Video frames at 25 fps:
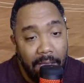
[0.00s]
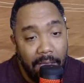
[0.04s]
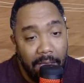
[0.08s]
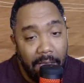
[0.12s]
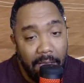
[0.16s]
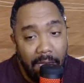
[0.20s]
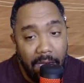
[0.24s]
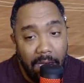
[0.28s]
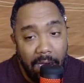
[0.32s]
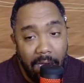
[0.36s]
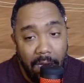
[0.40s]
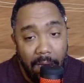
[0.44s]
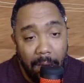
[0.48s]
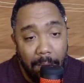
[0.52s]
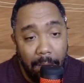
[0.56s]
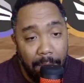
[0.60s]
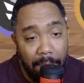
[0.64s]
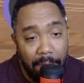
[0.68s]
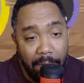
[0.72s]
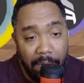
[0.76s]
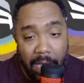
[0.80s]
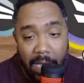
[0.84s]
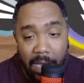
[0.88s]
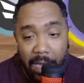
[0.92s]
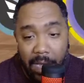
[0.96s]
but
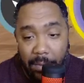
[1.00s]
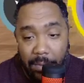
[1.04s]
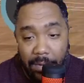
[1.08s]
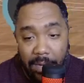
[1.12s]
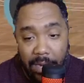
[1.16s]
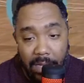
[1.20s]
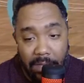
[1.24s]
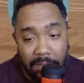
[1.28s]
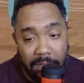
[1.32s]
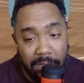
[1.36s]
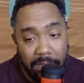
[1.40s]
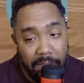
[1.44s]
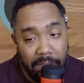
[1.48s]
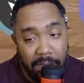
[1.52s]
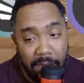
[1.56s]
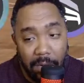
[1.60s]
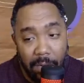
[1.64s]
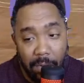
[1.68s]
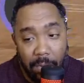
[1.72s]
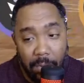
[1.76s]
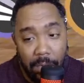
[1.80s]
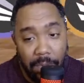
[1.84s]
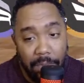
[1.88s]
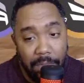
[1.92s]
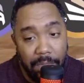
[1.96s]
I would actually go
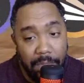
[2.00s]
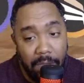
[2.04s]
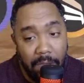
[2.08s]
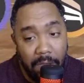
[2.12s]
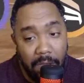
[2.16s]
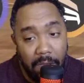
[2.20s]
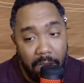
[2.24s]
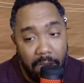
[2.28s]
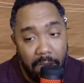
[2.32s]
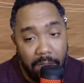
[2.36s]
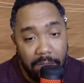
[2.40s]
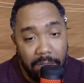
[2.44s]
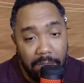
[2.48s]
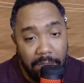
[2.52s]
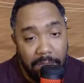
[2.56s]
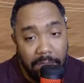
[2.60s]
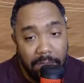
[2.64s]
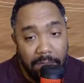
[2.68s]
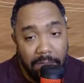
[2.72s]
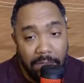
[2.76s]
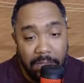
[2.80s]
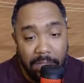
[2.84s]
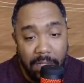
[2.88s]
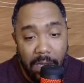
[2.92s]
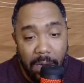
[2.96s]
with
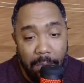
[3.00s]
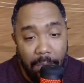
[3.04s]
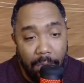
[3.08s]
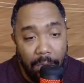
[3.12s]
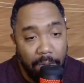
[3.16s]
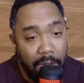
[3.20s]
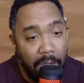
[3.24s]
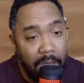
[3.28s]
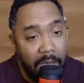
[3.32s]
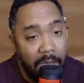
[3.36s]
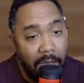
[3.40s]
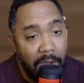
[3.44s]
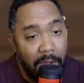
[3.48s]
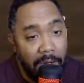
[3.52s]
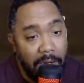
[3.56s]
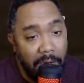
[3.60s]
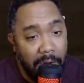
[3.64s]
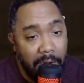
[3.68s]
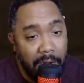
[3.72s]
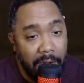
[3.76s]
double lock,